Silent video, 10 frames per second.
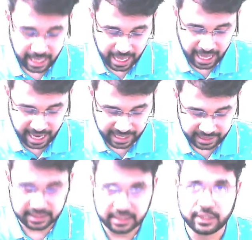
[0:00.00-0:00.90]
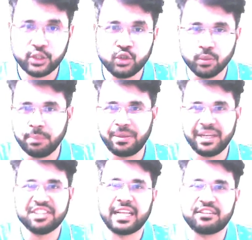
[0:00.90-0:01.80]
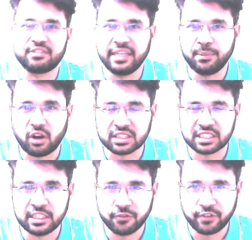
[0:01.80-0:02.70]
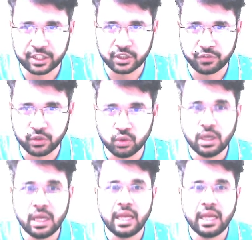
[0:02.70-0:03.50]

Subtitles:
And you place like three boxes in front of you,